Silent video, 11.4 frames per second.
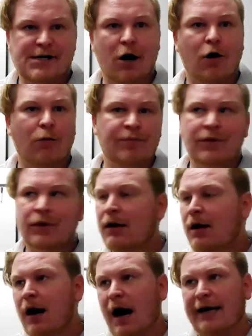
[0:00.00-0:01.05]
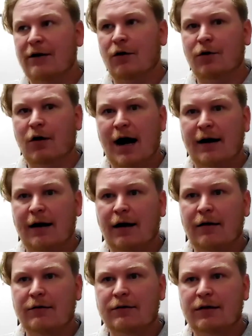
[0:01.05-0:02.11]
oh, I don't know how to,